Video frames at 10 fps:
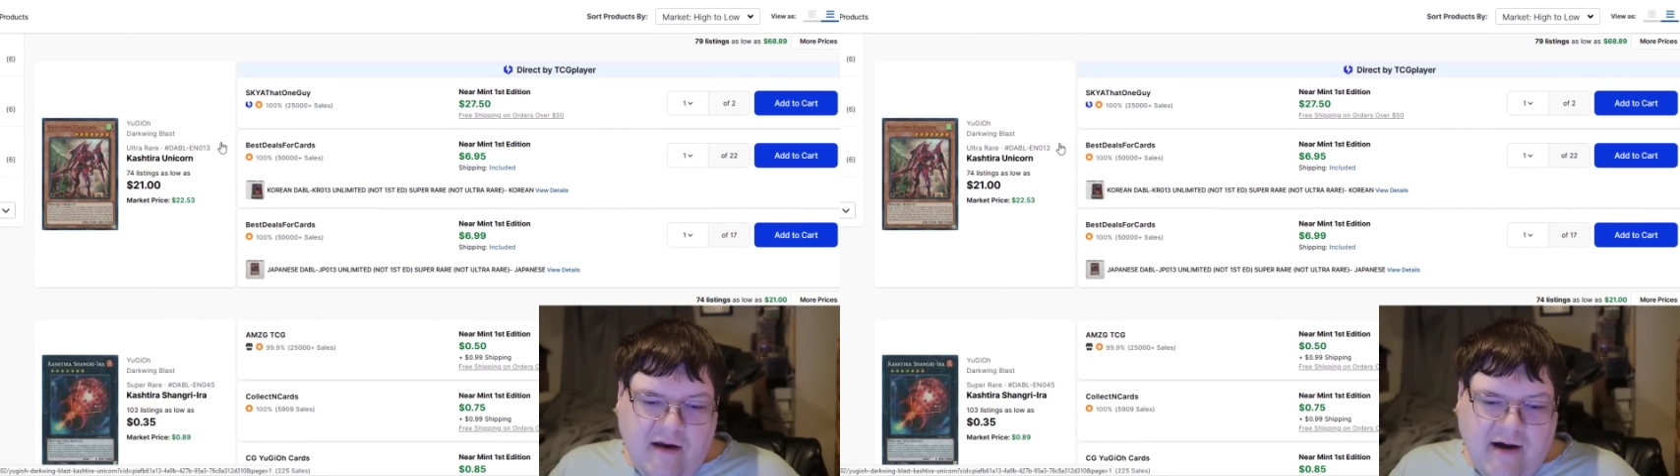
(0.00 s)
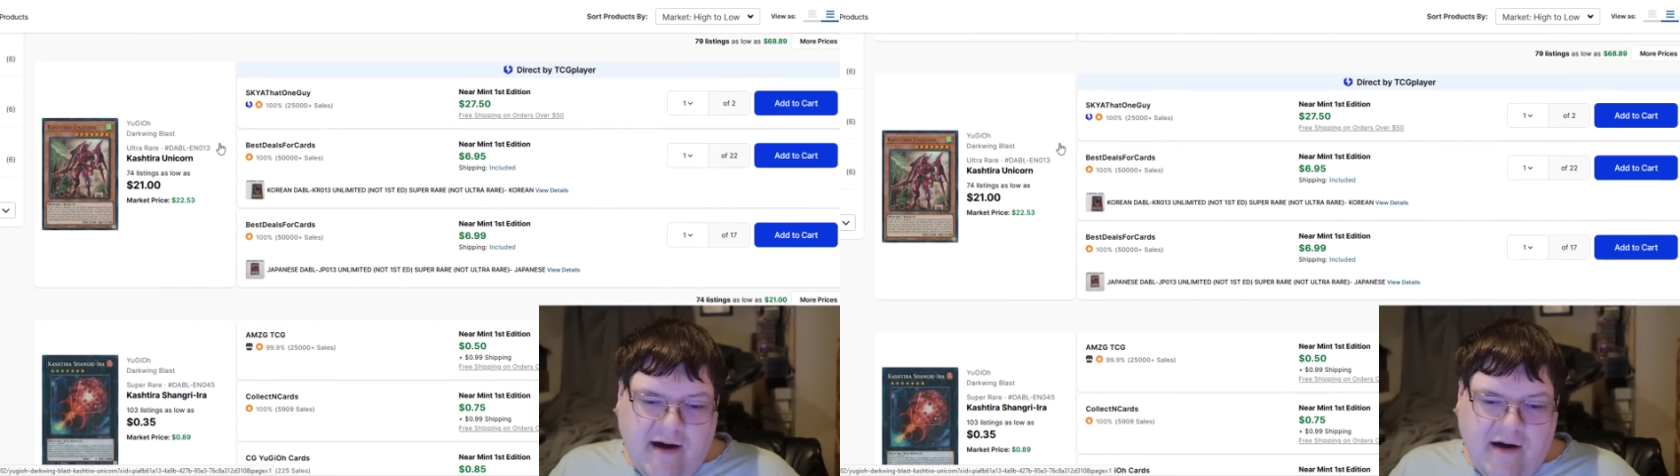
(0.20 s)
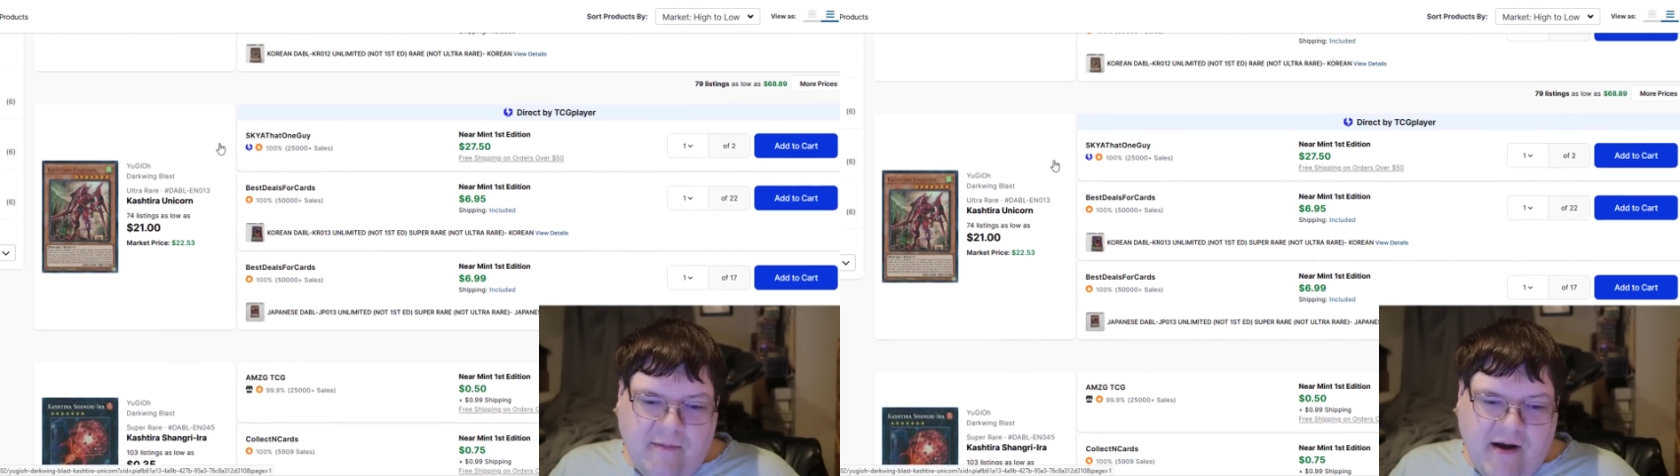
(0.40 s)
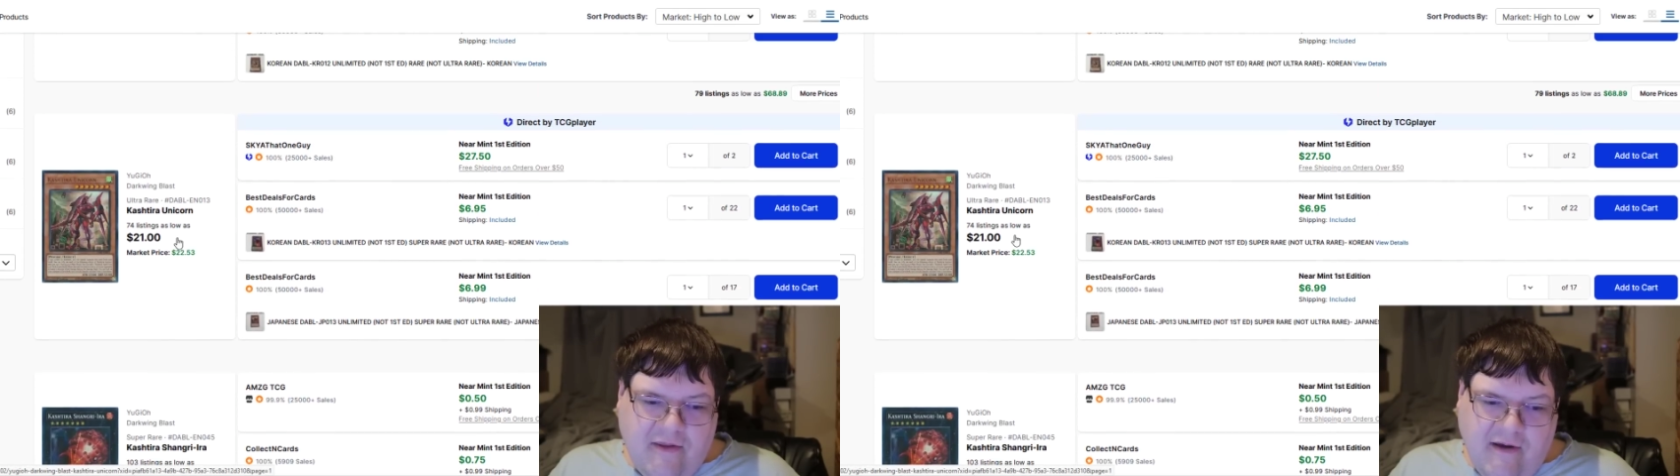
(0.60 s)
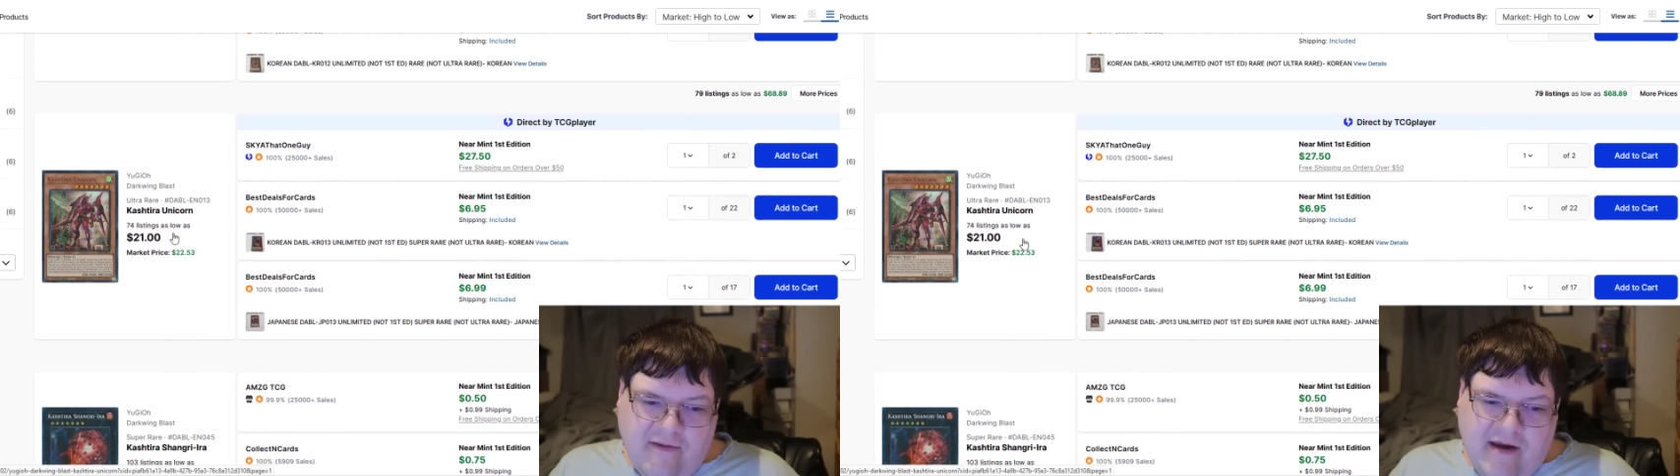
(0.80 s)
Um, I
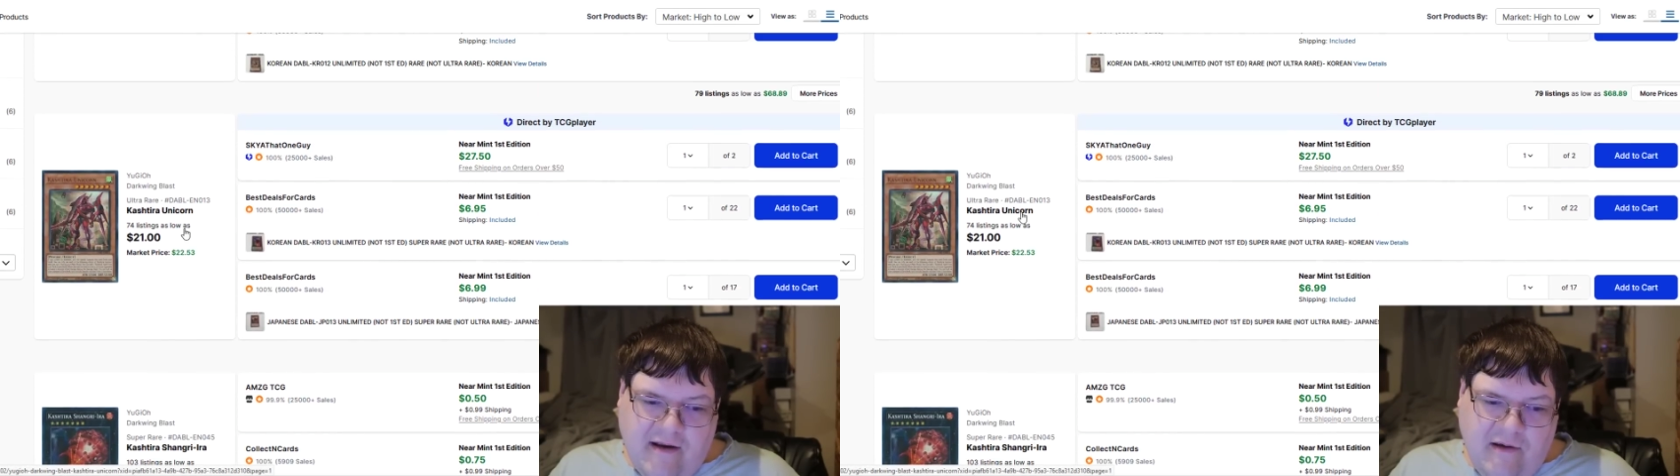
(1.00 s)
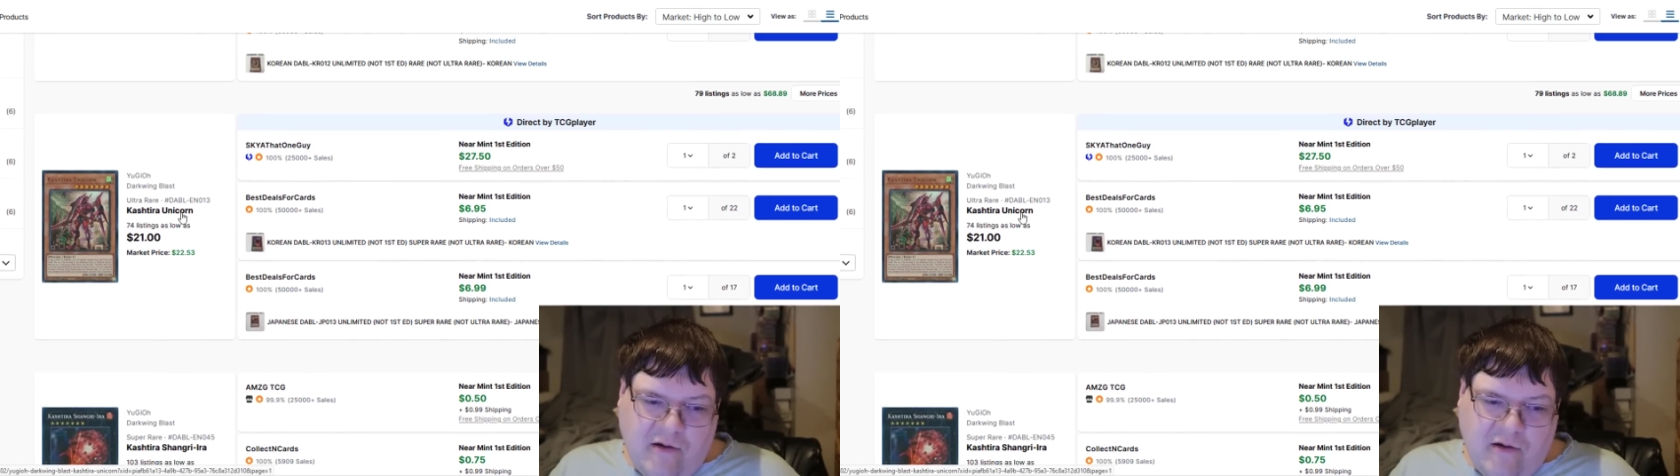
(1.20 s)
think that